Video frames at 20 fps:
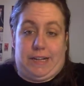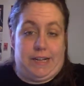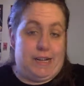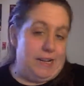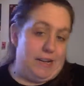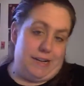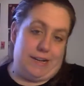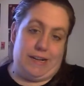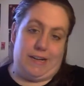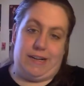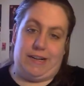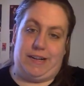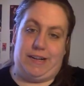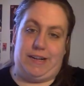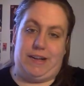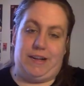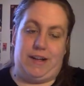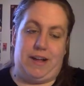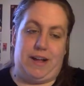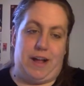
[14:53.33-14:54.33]

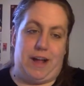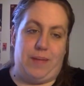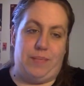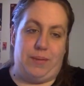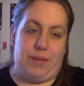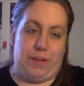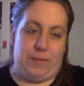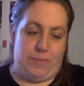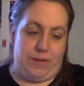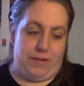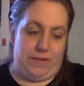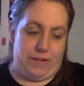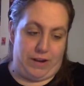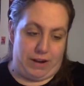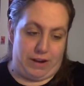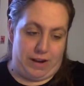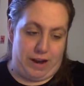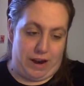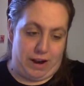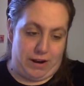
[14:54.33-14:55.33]
I blame my
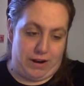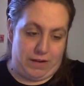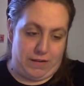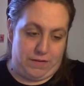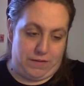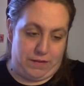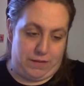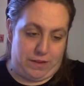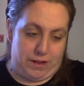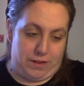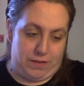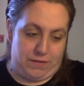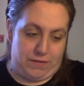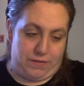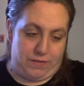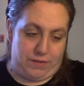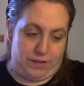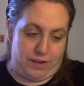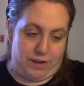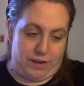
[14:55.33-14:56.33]
friend Kara for that one,
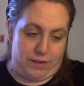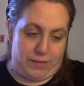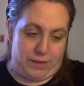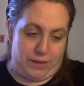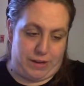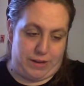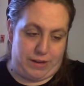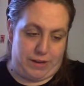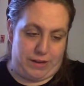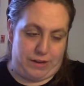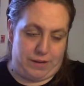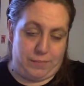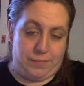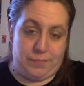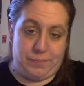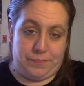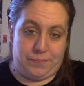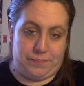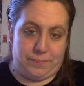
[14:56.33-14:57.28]
for getting me into him.